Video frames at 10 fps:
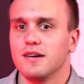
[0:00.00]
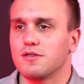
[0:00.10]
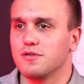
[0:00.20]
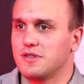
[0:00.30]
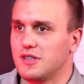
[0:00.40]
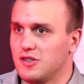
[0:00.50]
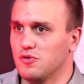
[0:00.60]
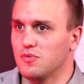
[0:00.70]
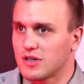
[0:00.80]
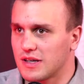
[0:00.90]
continue
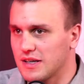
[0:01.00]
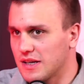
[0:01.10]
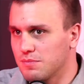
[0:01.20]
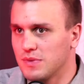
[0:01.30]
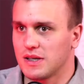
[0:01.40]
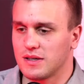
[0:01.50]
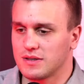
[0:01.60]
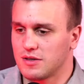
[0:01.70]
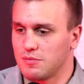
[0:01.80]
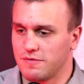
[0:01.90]
working and making
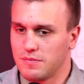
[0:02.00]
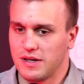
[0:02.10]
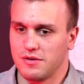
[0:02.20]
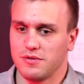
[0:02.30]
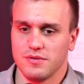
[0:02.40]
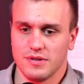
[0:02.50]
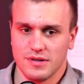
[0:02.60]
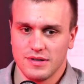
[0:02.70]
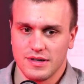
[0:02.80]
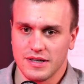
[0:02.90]
some of my own
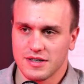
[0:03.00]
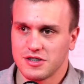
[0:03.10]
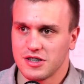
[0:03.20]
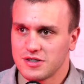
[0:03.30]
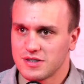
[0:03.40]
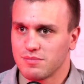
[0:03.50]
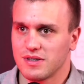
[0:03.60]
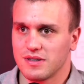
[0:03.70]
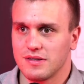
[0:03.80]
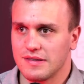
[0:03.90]
like changes.
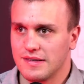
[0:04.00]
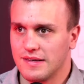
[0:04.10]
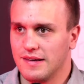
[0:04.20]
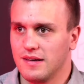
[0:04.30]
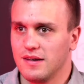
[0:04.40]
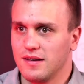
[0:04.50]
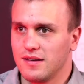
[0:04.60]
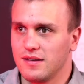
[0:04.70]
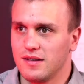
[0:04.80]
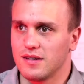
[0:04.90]
But
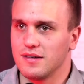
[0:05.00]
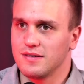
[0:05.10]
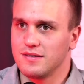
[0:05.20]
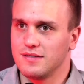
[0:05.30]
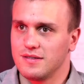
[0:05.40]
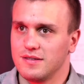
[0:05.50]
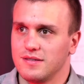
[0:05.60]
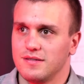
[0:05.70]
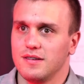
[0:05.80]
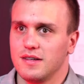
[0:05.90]
yeah,
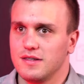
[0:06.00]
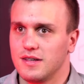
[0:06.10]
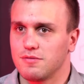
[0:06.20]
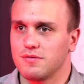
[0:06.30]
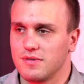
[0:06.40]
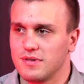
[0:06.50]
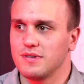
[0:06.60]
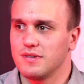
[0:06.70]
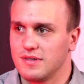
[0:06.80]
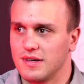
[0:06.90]
that
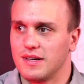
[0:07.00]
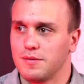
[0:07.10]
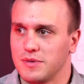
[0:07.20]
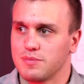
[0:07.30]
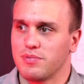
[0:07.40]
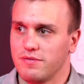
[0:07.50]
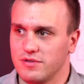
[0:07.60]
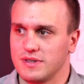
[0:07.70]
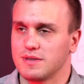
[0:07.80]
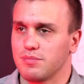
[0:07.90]
Ahmed's
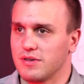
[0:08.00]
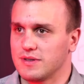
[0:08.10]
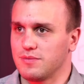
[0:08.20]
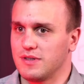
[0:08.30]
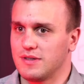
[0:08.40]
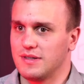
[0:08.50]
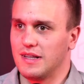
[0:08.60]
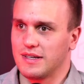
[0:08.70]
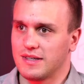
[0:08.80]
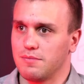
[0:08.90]
previous experience with
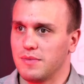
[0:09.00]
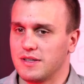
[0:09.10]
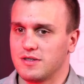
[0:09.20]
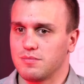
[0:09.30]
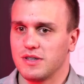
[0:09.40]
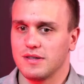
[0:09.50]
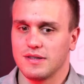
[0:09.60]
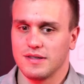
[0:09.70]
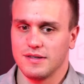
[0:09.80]
like the management,